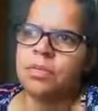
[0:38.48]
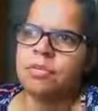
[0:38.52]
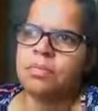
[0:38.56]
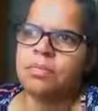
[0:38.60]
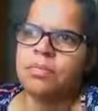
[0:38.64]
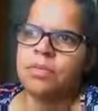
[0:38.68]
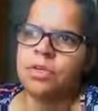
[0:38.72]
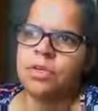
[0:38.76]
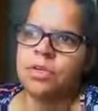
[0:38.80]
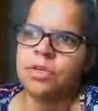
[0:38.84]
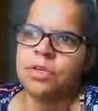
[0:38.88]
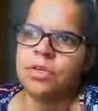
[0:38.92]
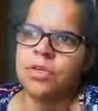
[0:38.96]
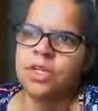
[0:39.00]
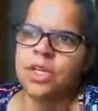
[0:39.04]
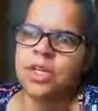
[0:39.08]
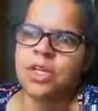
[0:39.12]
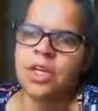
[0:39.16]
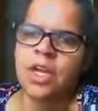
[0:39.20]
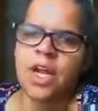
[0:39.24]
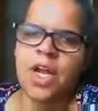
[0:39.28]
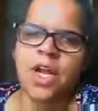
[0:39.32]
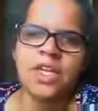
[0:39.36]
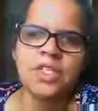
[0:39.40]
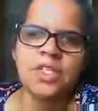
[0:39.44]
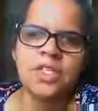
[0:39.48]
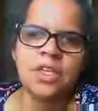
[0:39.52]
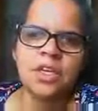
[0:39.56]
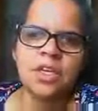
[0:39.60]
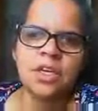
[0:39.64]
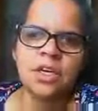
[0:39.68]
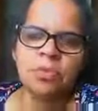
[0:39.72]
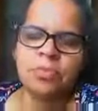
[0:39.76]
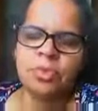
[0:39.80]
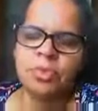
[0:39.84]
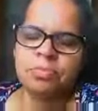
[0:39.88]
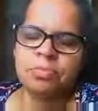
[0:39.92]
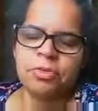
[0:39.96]
before you get
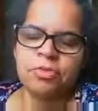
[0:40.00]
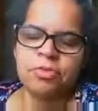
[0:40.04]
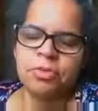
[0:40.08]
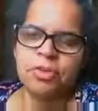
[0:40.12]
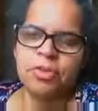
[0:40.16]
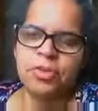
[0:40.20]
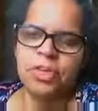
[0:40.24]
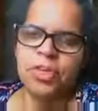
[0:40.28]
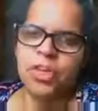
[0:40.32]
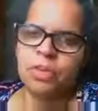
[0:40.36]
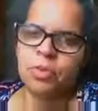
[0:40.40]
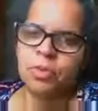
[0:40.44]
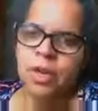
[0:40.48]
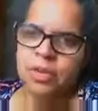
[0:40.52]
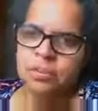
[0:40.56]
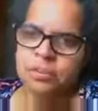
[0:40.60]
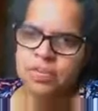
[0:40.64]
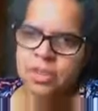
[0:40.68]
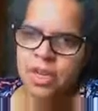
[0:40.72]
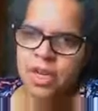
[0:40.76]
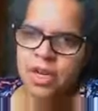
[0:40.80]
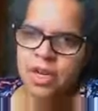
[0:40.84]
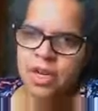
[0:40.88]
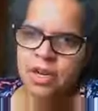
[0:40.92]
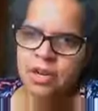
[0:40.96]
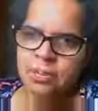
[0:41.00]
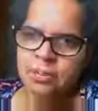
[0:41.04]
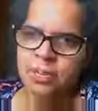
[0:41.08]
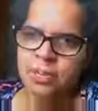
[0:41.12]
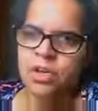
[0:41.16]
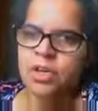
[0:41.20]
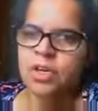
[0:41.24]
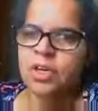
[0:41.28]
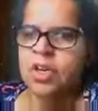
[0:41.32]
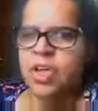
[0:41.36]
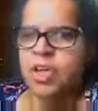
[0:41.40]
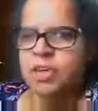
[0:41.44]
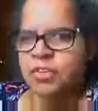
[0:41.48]
before you get a website up,
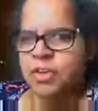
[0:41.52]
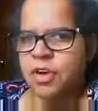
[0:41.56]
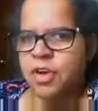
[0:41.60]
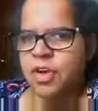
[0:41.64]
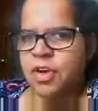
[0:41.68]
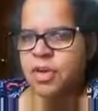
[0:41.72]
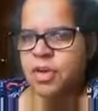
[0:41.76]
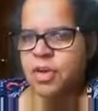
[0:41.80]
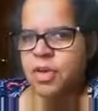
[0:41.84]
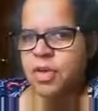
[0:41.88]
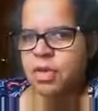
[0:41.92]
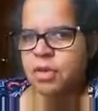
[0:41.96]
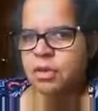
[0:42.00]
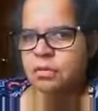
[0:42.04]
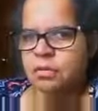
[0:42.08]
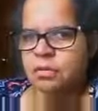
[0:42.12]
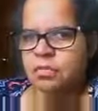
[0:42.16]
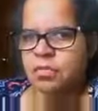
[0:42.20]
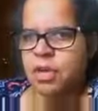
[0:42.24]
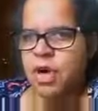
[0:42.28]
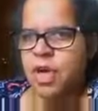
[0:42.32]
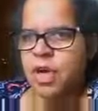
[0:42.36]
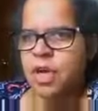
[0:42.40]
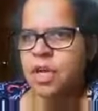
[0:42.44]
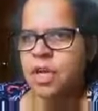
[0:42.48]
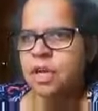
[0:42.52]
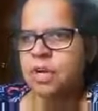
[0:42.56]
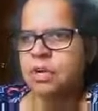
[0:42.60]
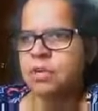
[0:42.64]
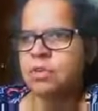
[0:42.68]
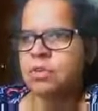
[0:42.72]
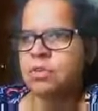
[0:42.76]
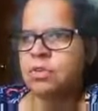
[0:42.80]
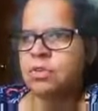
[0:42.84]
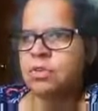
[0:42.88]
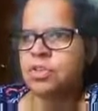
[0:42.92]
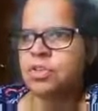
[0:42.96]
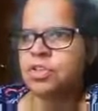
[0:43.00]
you need to have an idea, right?
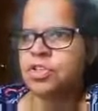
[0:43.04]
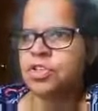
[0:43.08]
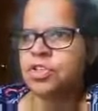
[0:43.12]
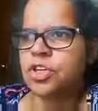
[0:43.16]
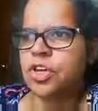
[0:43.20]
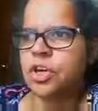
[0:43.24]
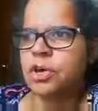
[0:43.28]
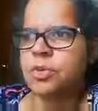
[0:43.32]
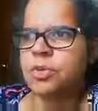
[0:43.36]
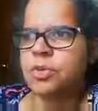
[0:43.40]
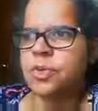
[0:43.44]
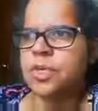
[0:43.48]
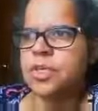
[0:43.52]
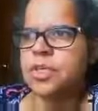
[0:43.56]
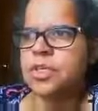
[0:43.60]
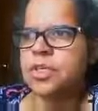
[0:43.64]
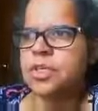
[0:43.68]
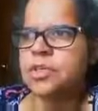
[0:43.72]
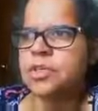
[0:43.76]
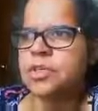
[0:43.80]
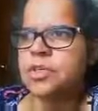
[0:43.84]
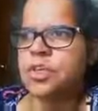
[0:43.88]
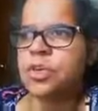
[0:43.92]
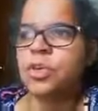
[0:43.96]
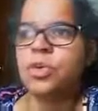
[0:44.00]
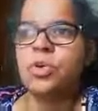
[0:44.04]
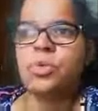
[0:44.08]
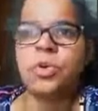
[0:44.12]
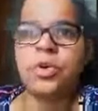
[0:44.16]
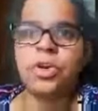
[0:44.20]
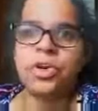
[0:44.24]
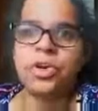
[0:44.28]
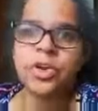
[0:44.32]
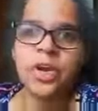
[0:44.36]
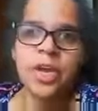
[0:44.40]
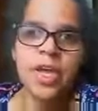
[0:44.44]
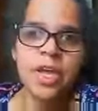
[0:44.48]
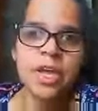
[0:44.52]
You should always know
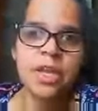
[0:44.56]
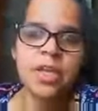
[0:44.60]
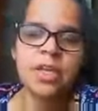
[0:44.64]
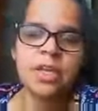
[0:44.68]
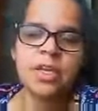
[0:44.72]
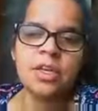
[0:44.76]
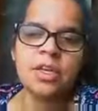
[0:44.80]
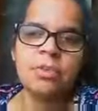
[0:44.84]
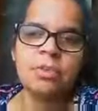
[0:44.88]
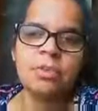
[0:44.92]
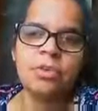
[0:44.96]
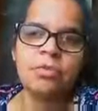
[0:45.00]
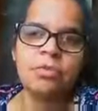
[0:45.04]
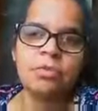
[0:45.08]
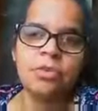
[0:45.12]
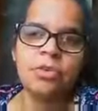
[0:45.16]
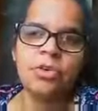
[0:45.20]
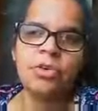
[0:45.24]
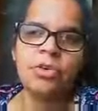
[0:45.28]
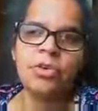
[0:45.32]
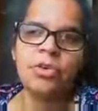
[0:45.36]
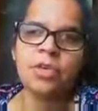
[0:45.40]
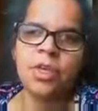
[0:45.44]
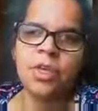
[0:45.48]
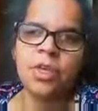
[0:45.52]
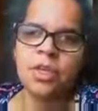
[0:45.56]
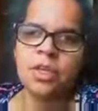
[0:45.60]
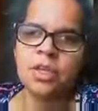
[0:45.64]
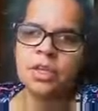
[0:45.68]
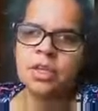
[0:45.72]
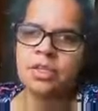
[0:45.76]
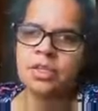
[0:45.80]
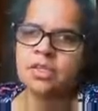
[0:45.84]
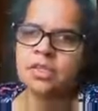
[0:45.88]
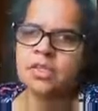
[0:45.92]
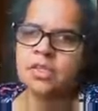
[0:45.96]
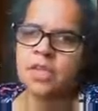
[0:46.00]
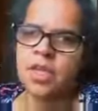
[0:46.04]
where you're headed before you get
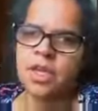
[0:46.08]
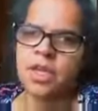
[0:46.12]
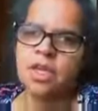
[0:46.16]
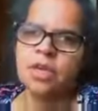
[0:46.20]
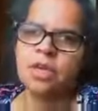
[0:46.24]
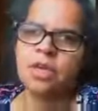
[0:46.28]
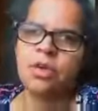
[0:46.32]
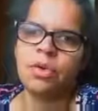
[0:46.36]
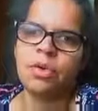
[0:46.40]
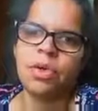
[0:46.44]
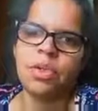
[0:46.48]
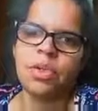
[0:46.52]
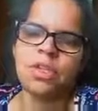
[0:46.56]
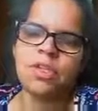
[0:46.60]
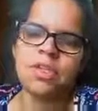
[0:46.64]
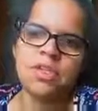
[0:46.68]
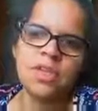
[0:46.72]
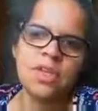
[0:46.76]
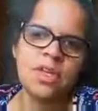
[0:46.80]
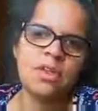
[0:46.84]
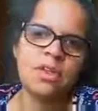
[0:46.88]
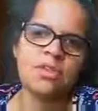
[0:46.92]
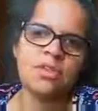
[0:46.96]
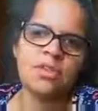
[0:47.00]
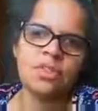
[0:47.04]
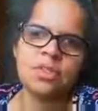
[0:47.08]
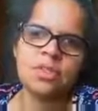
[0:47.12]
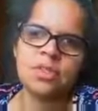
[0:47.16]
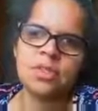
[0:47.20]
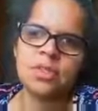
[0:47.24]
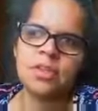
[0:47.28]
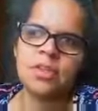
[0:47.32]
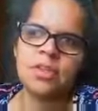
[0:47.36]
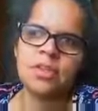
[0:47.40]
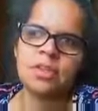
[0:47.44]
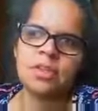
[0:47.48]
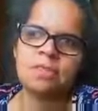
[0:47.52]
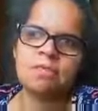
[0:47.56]
the site going. The site is
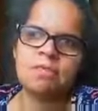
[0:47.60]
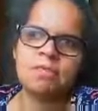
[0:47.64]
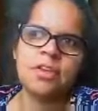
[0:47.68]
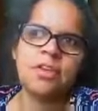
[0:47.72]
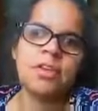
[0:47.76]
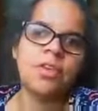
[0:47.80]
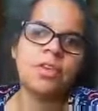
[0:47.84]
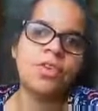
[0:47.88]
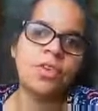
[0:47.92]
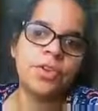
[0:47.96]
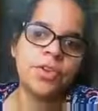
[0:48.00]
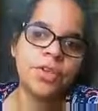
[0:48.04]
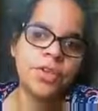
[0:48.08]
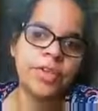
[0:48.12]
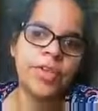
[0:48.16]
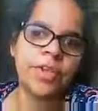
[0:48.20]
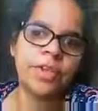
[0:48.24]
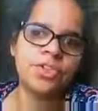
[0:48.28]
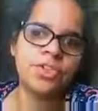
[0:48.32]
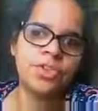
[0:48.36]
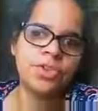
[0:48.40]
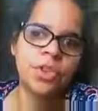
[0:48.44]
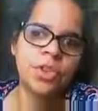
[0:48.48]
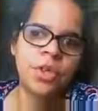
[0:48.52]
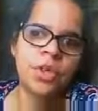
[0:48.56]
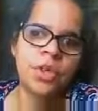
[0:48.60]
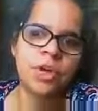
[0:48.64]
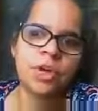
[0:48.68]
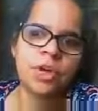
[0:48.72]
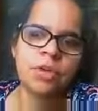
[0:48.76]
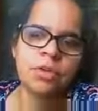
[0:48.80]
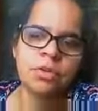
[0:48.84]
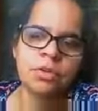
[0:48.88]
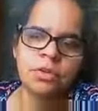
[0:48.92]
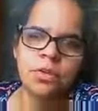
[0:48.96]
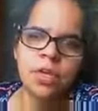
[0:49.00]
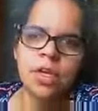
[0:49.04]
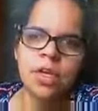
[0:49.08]
just the vehicle to get you
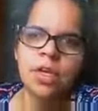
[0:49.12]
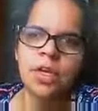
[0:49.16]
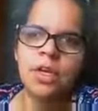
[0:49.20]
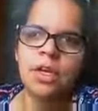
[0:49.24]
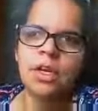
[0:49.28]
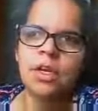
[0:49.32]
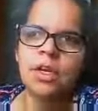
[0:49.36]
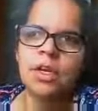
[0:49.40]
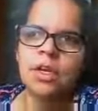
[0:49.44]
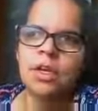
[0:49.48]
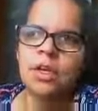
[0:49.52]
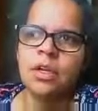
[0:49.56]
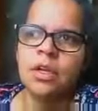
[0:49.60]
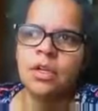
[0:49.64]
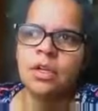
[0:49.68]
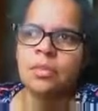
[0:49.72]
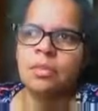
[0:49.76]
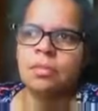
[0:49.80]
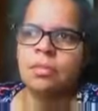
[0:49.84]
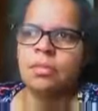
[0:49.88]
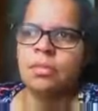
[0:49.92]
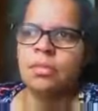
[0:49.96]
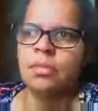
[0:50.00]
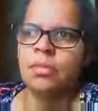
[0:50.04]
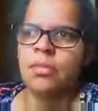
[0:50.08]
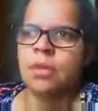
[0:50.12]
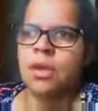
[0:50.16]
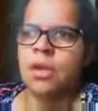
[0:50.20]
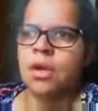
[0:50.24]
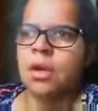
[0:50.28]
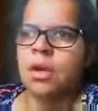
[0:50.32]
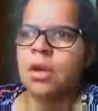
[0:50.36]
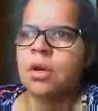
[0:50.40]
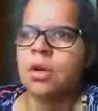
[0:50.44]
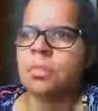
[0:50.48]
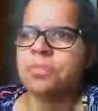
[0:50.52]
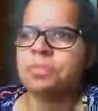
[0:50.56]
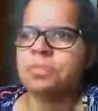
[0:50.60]
there, right?
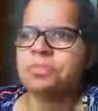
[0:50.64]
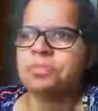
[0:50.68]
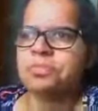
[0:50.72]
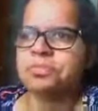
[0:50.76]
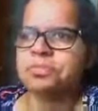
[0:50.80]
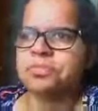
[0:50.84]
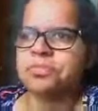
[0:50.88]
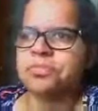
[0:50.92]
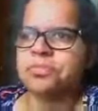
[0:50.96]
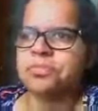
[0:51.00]
Um,